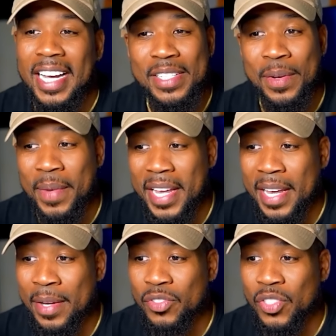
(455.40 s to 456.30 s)
As a
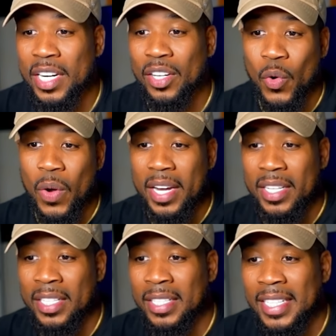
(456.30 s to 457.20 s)
man trying to go out
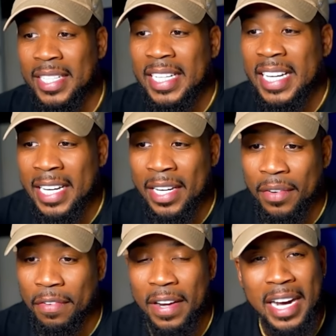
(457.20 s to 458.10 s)
here
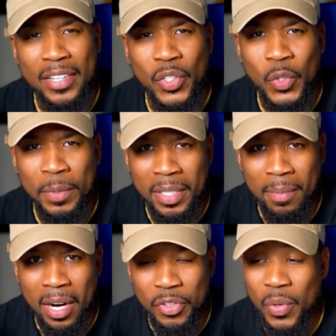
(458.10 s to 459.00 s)
and find a
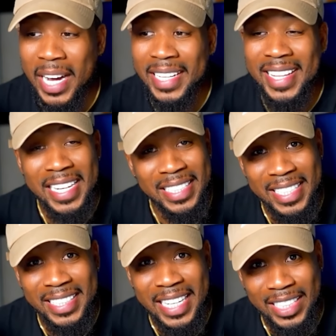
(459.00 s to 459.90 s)
woman, bro, you got that
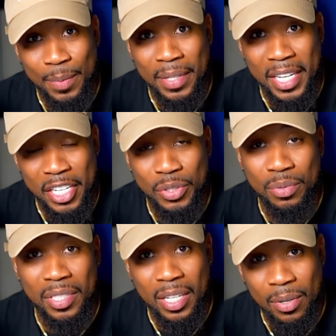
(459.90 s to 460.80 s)
shit stacked up against
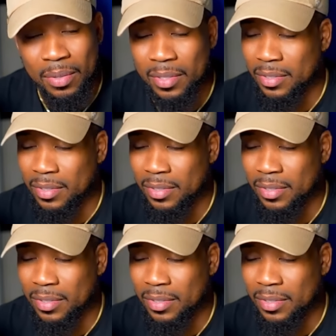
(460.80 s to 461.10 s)
you too?